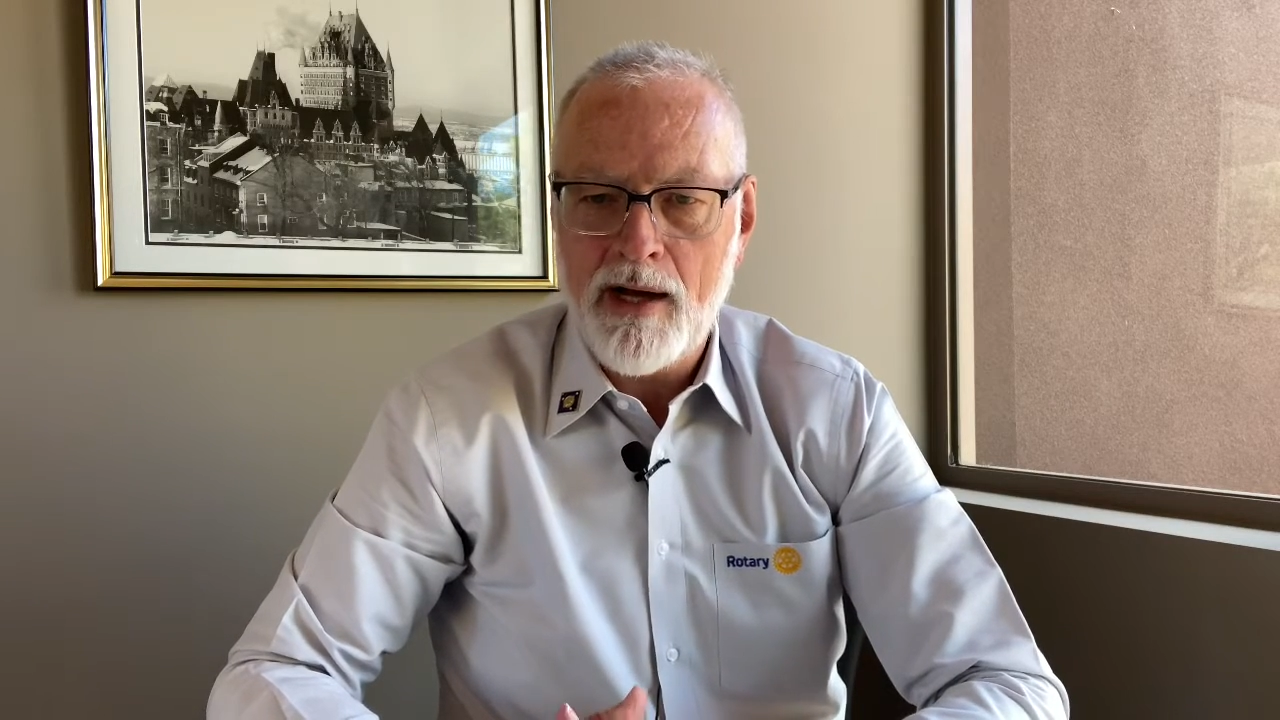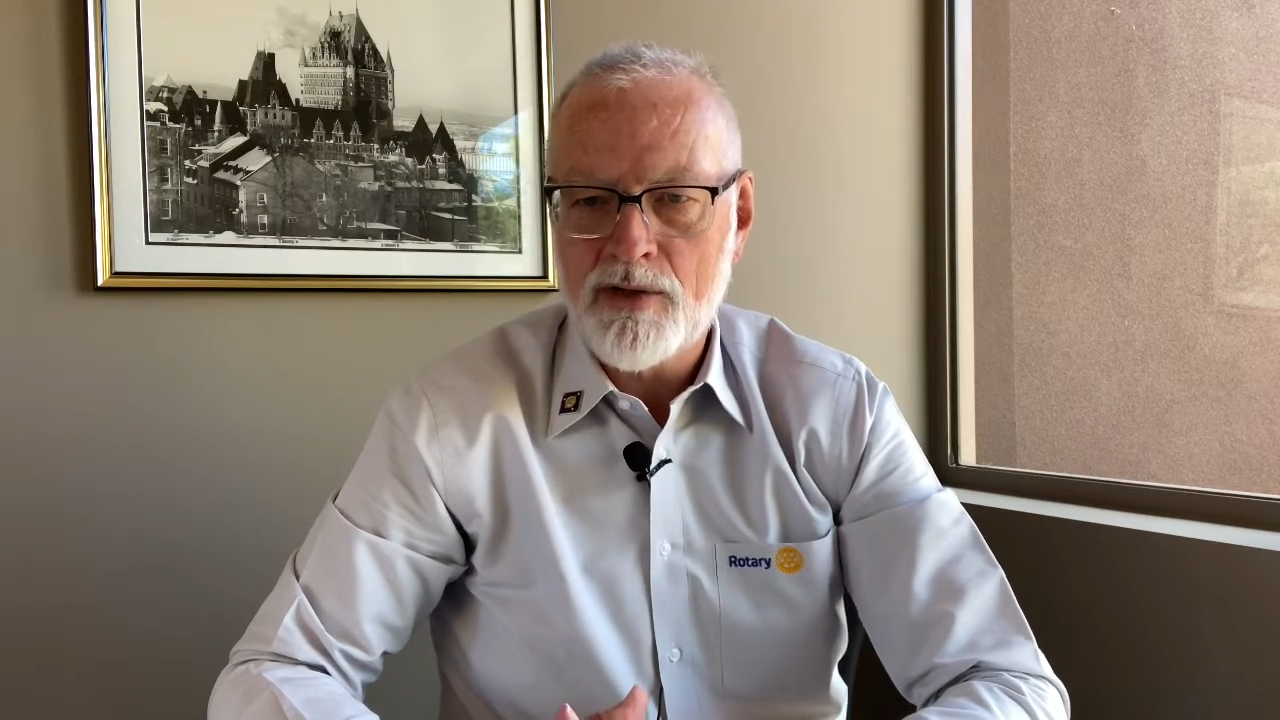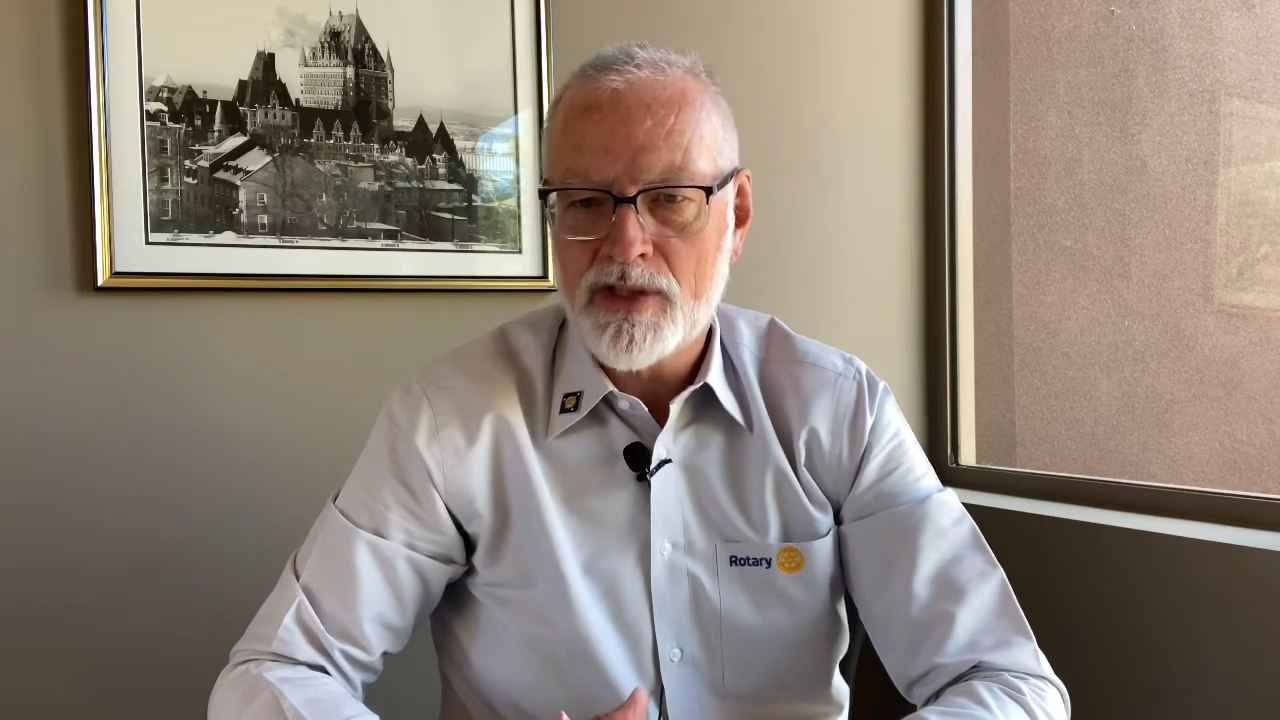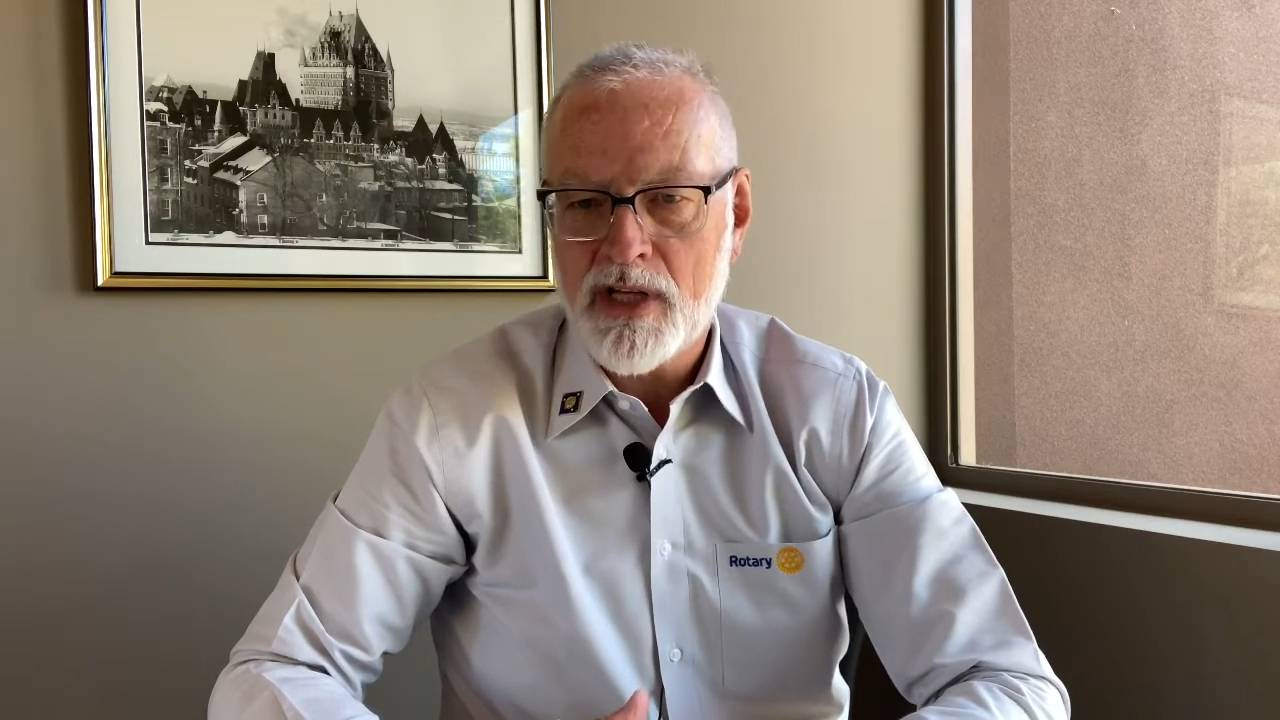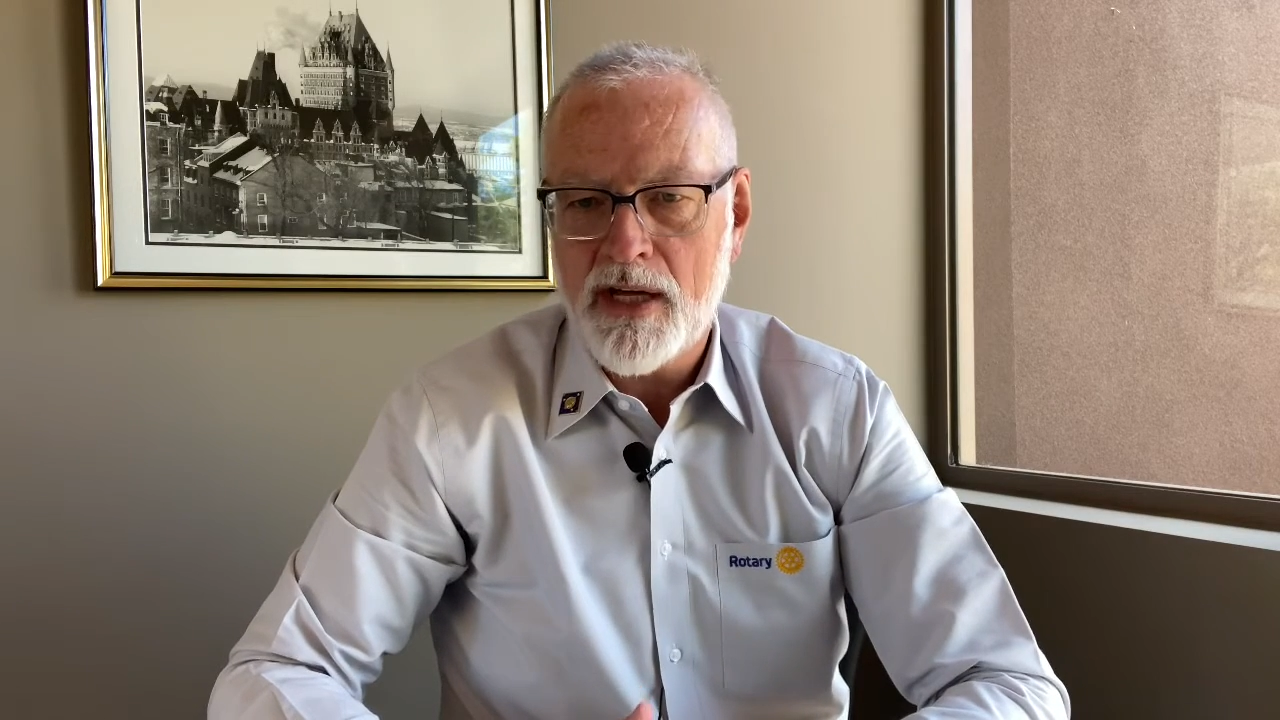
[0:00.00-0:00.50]

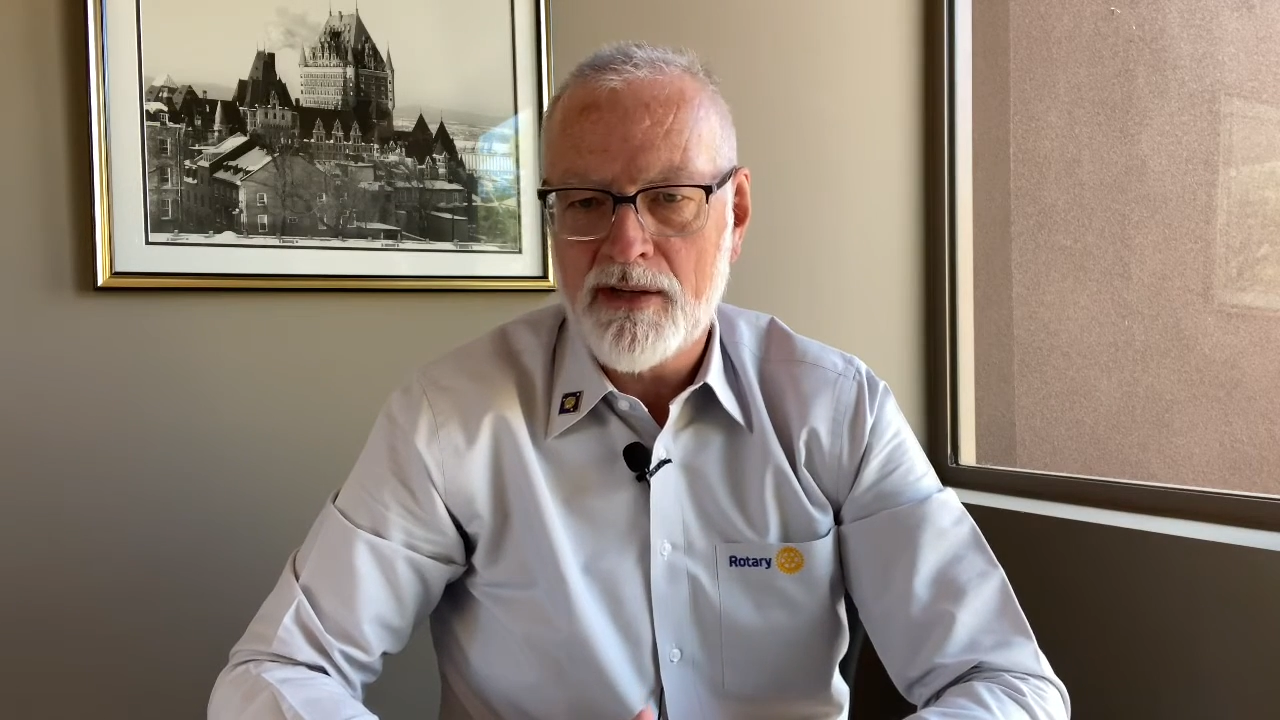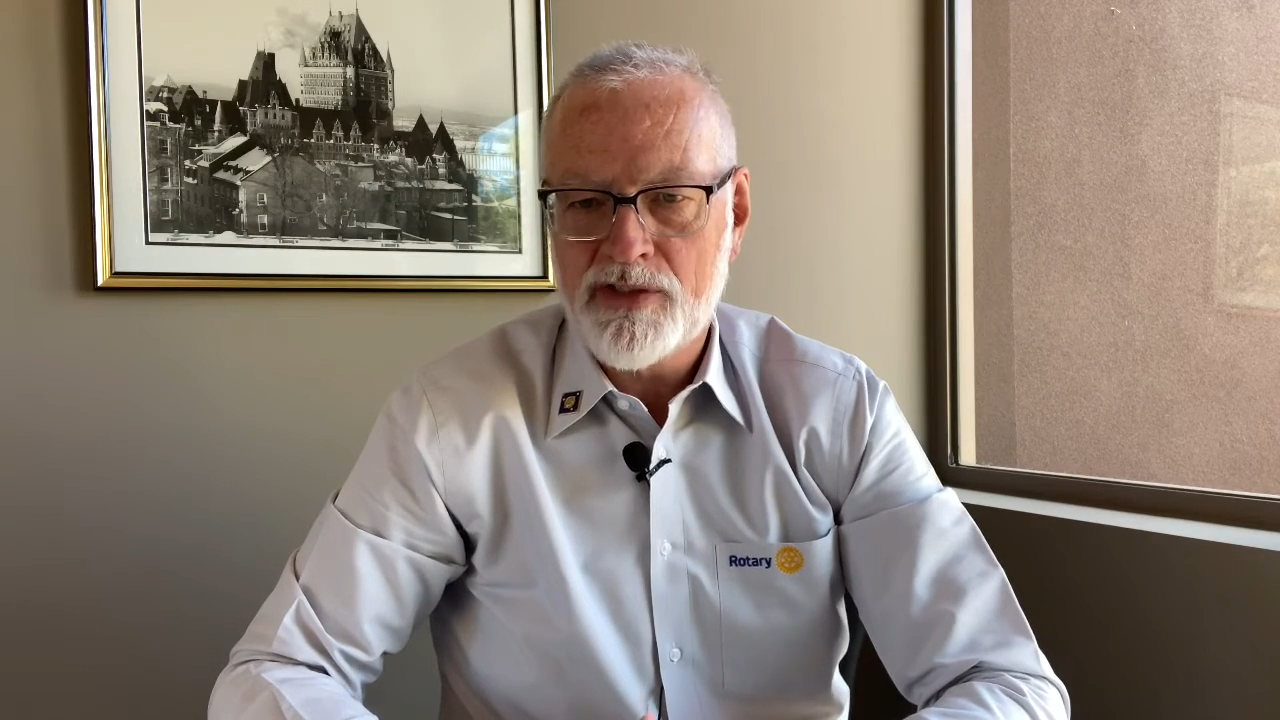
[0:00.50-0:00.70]
outside